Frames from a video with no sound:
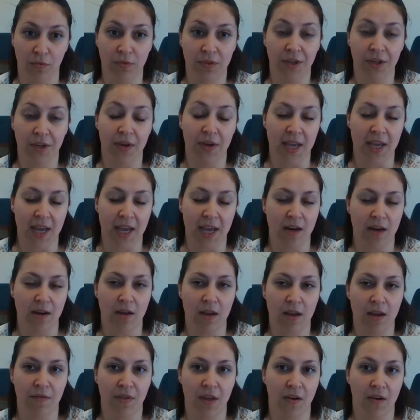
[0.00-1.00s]
So again,
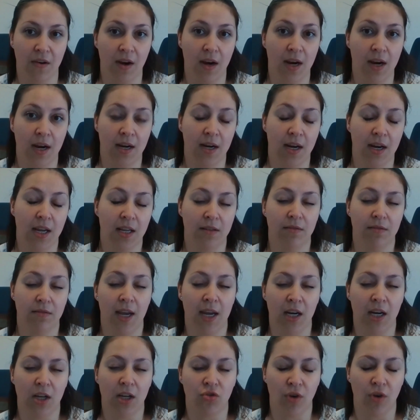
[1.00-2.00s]
if there are
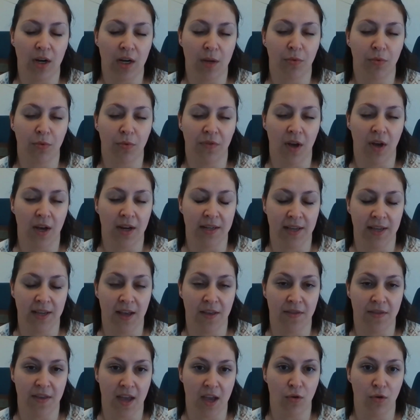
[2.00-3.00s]
any training providers
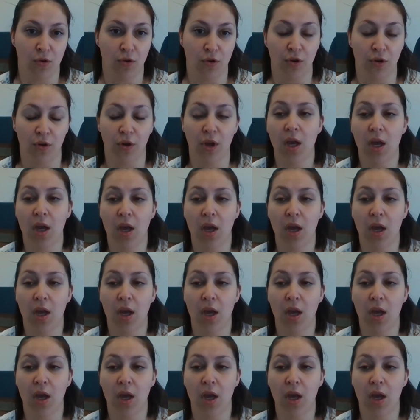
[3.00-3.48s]
out there who